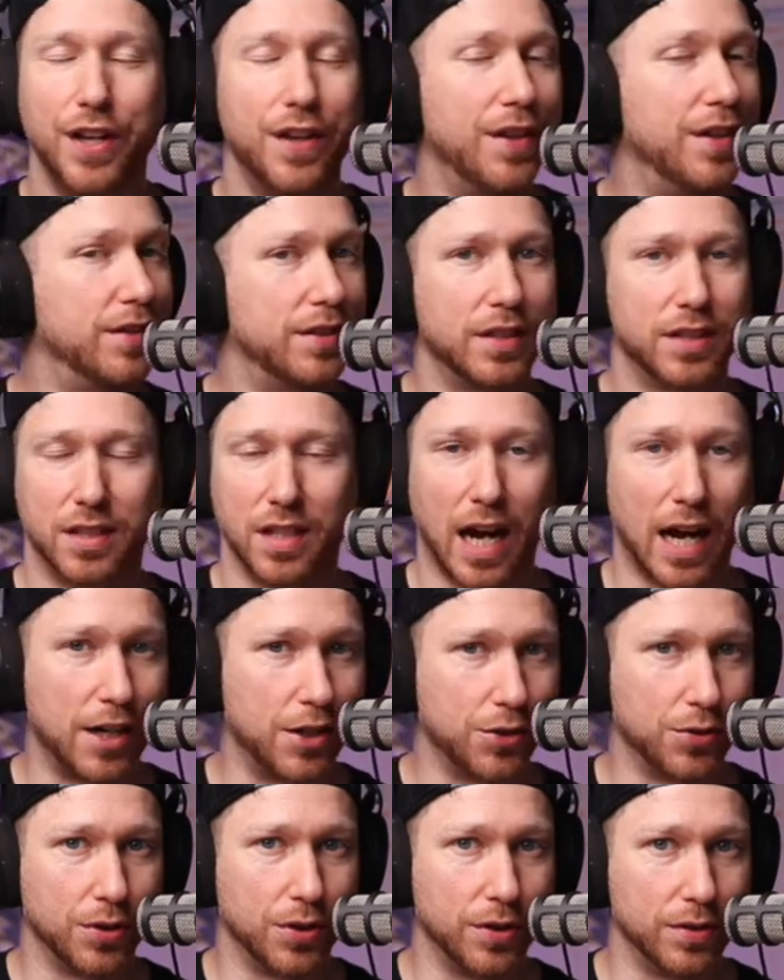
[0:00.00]
This is
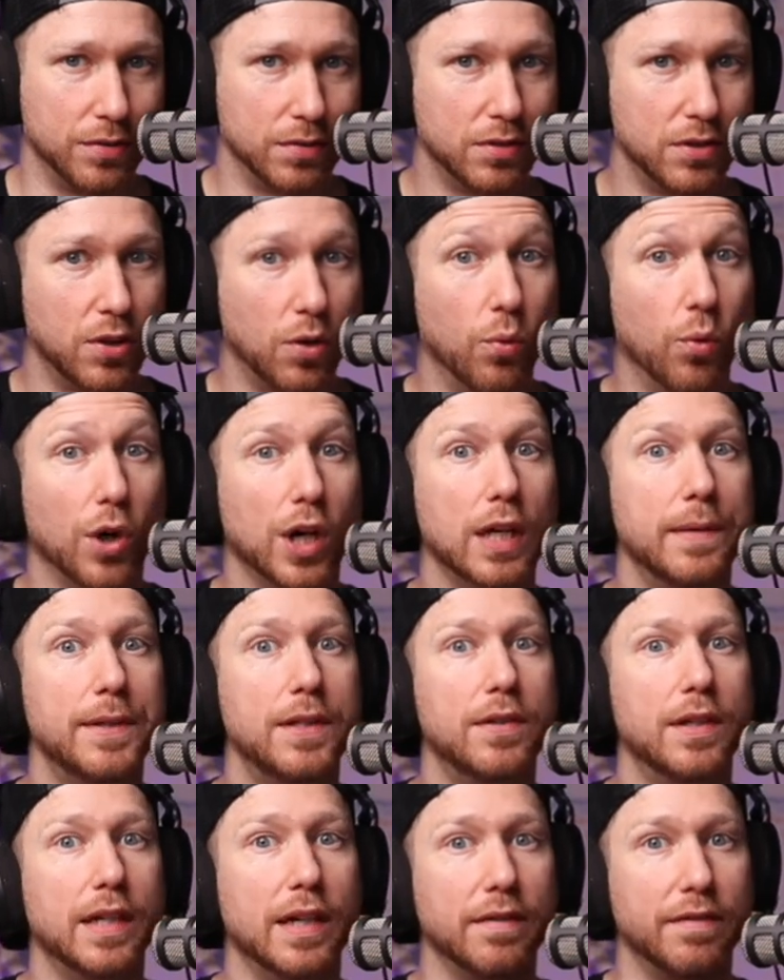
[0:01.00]
not true. We're going to be
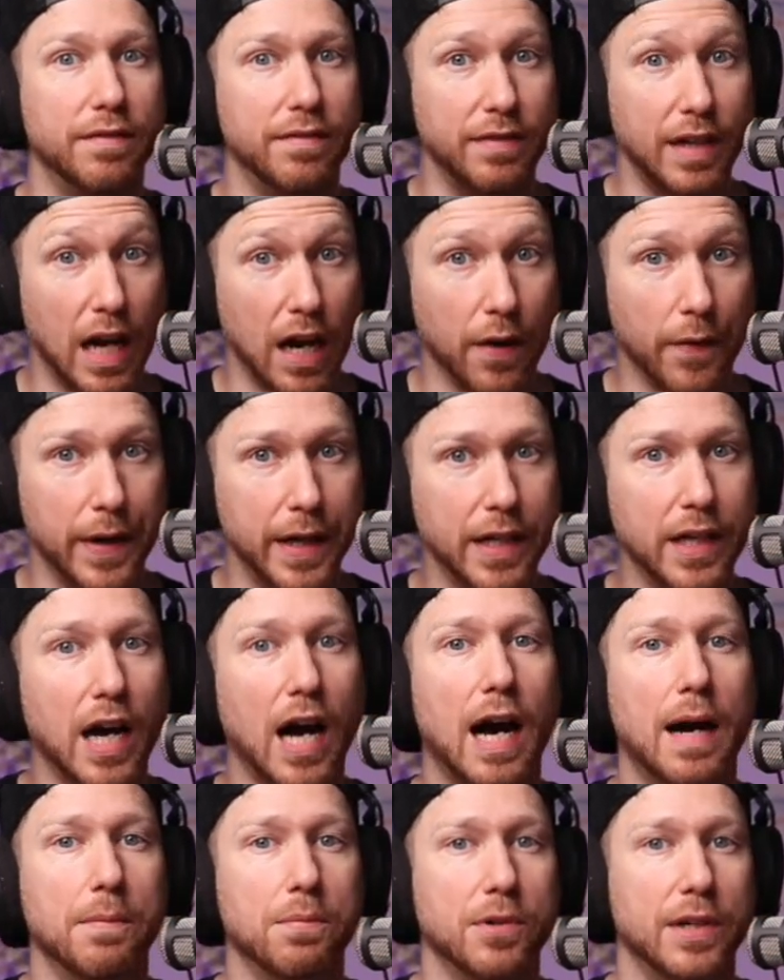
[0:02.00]
doing a very
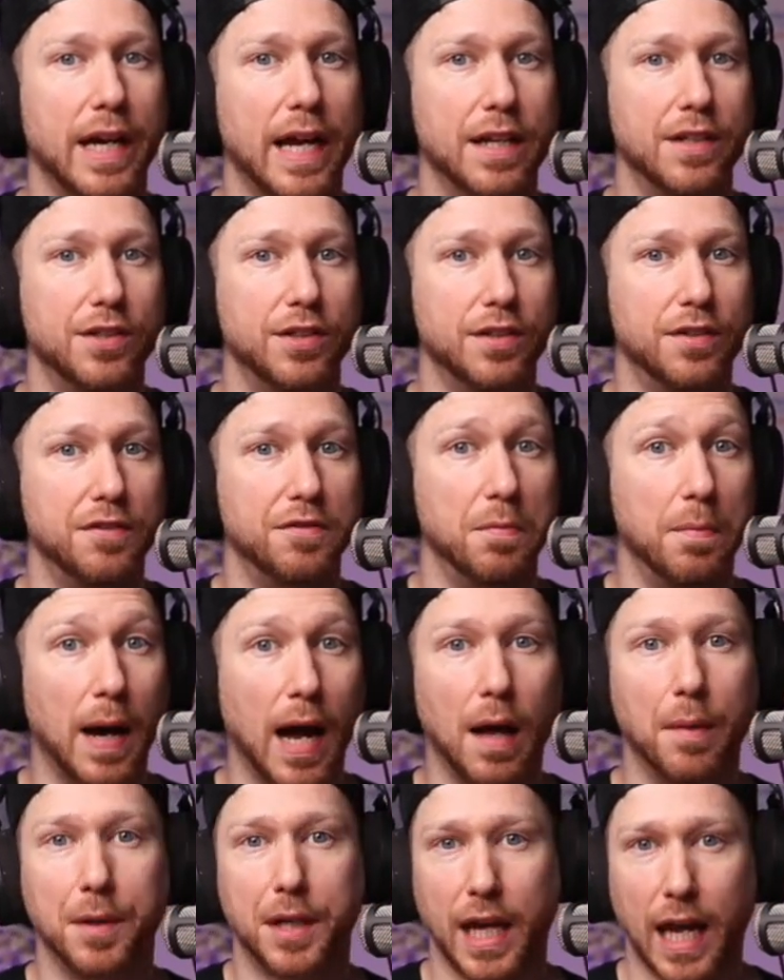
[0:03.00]
comprehensive
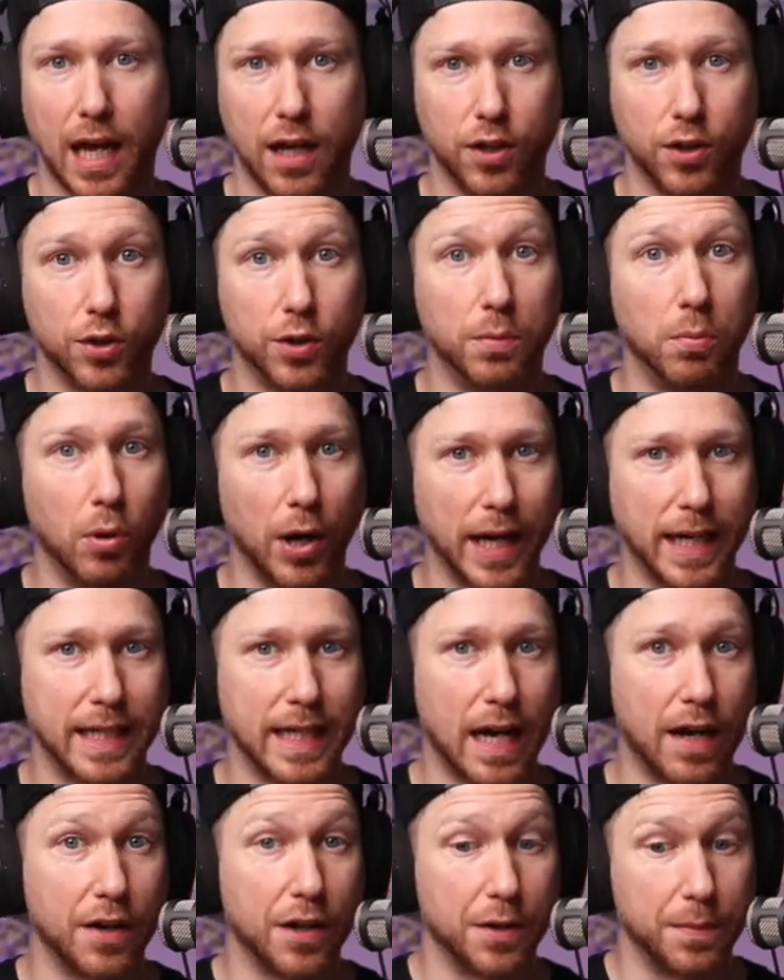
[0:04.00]
biomechanical
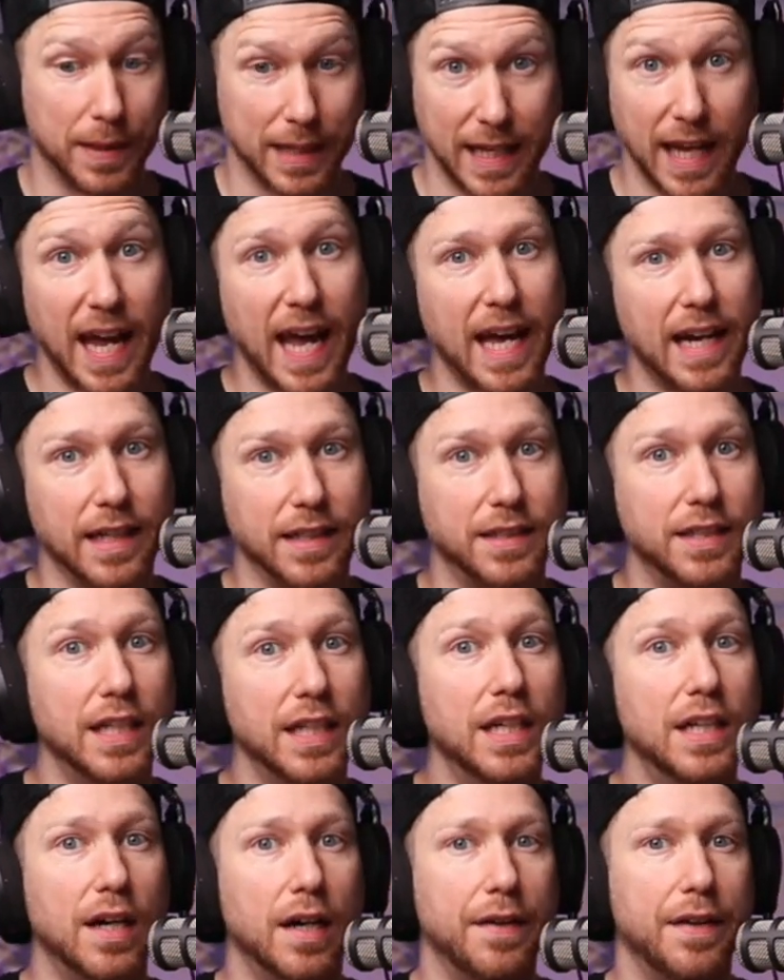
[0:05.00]
breakdown of the mechanics
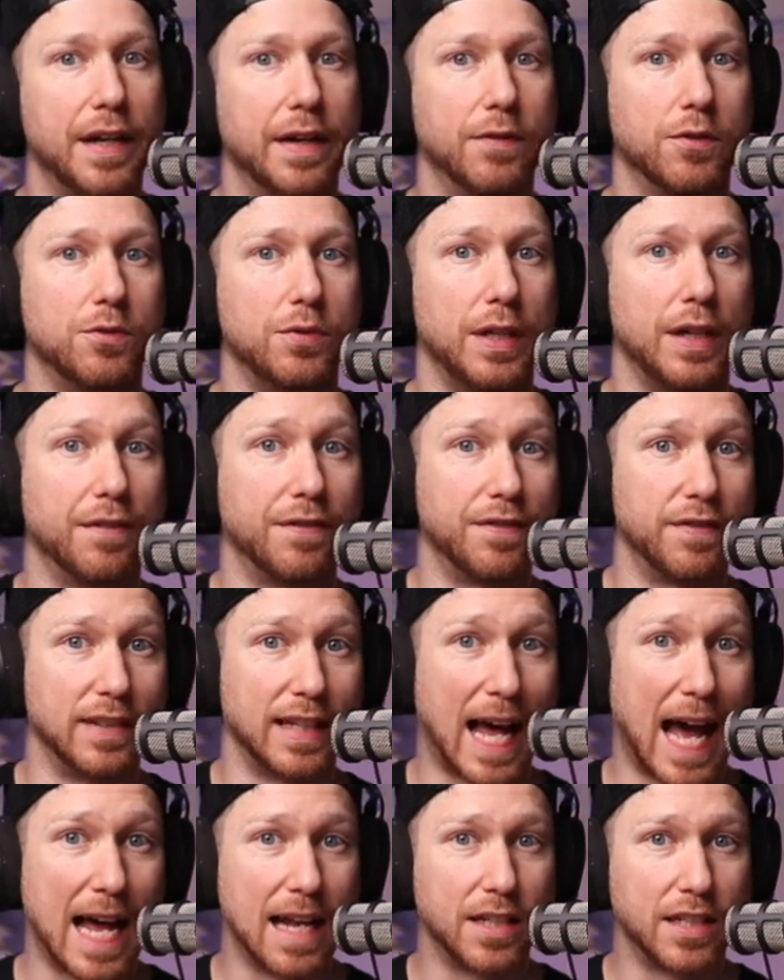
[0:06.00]
of the difference between a
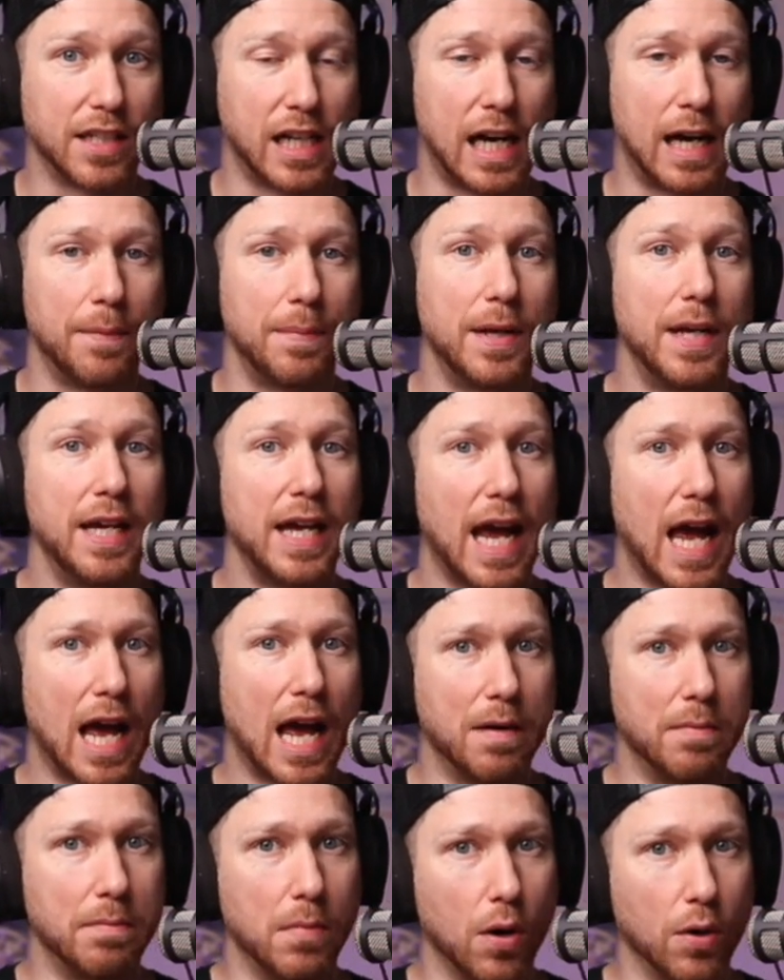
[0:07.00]
flat top
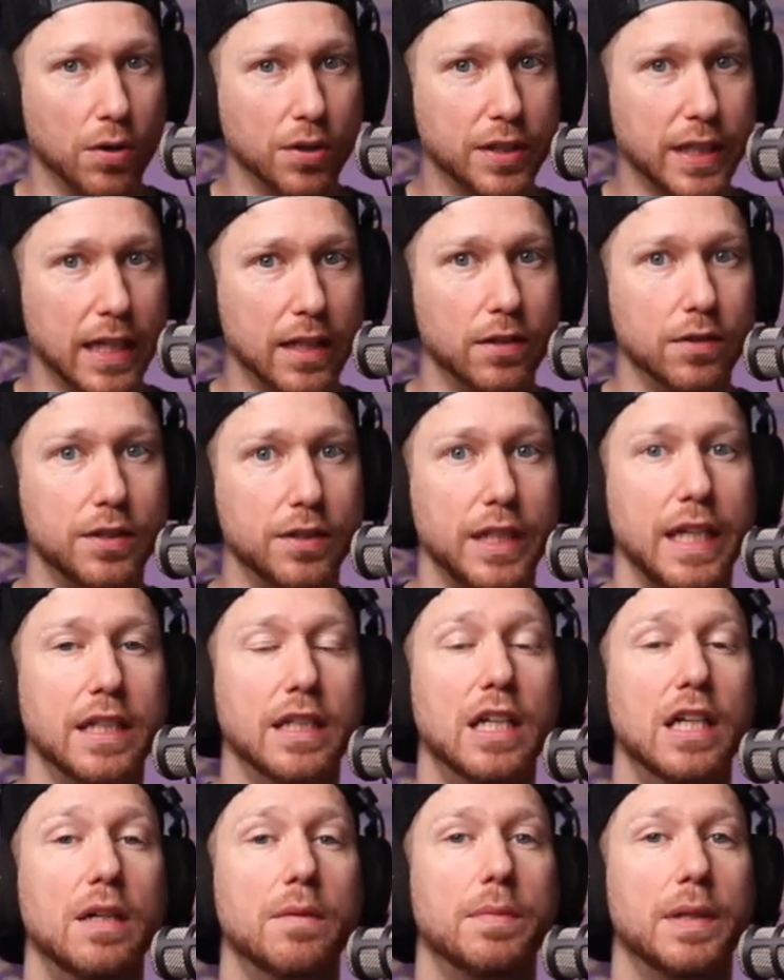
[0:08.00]
and a motorcycle
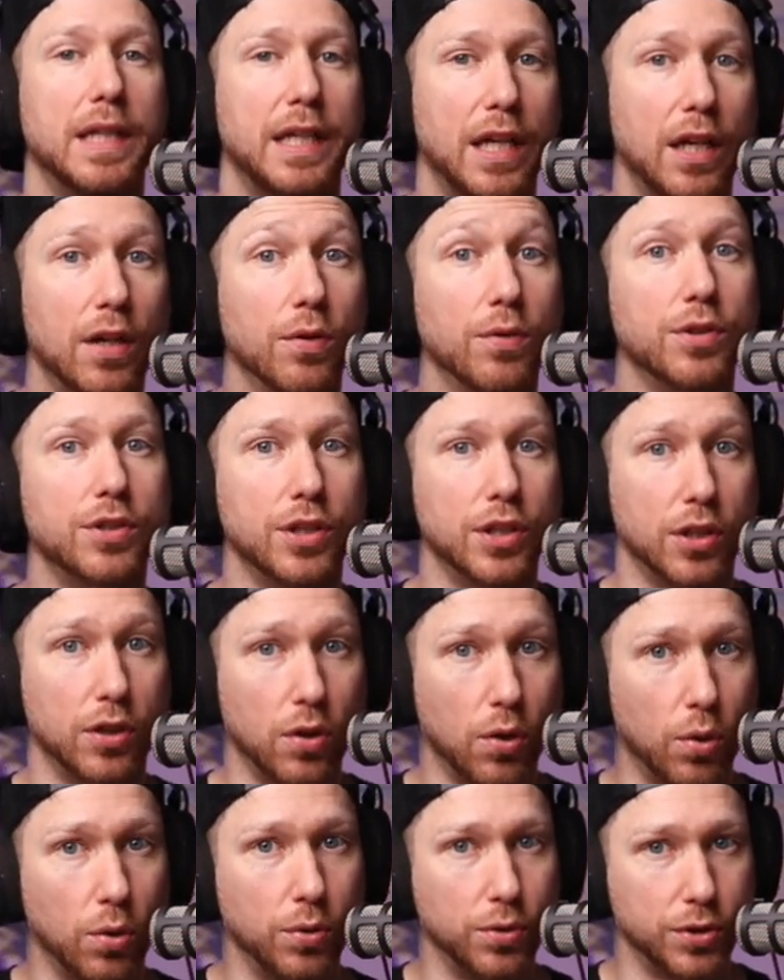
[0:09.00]
seat, but here is the
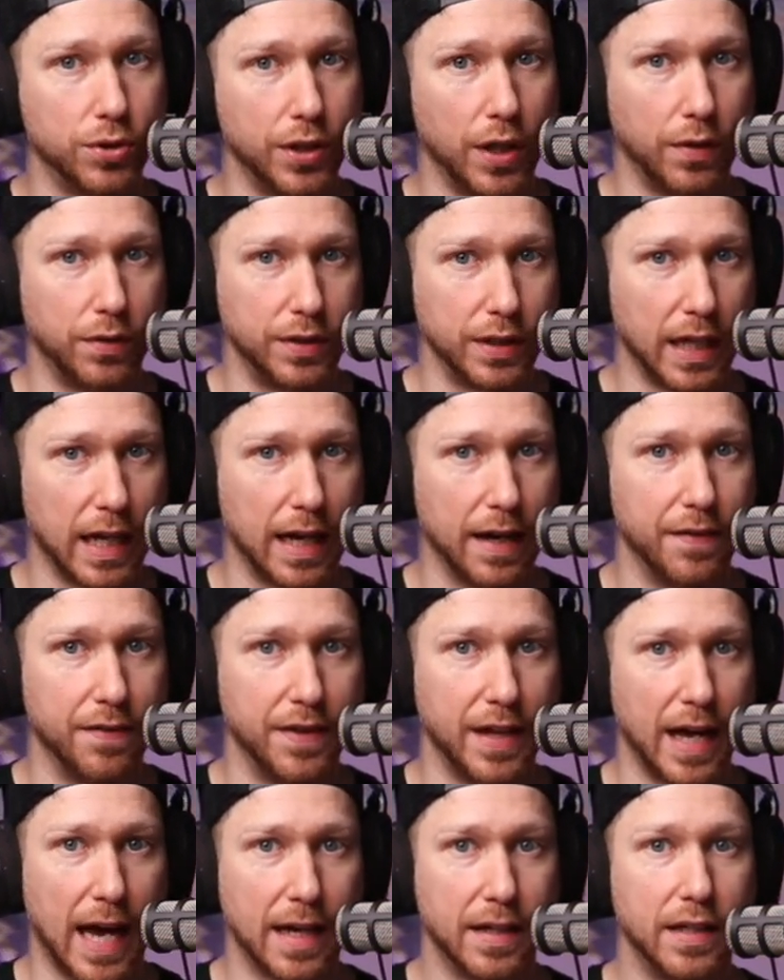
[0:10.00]
Coles notes
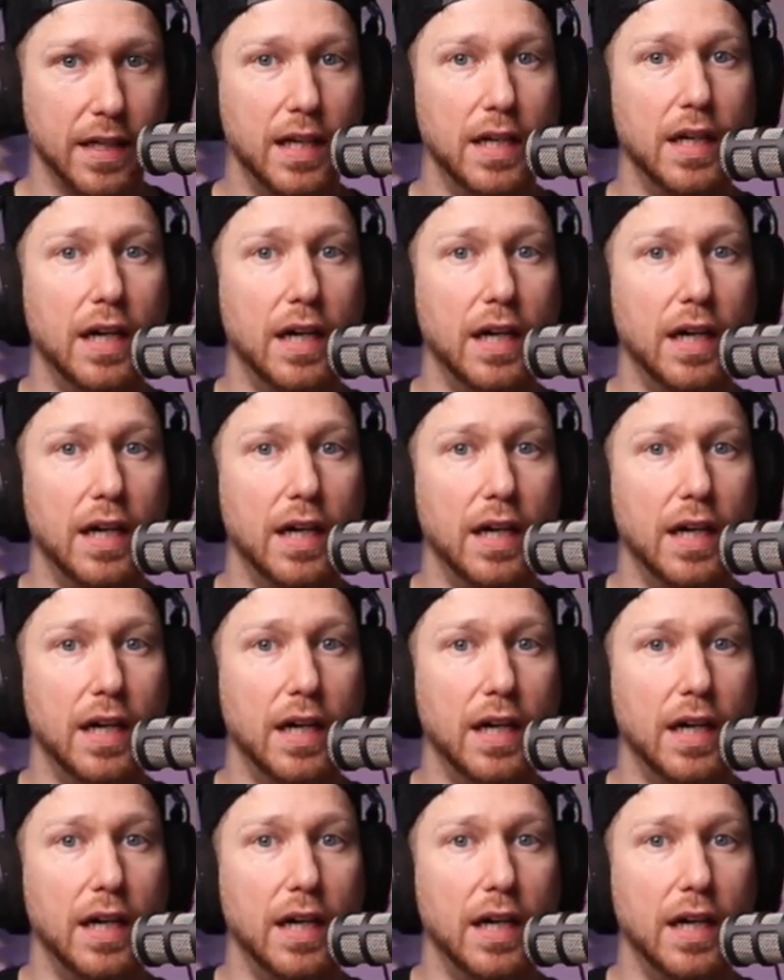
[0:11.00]
of that.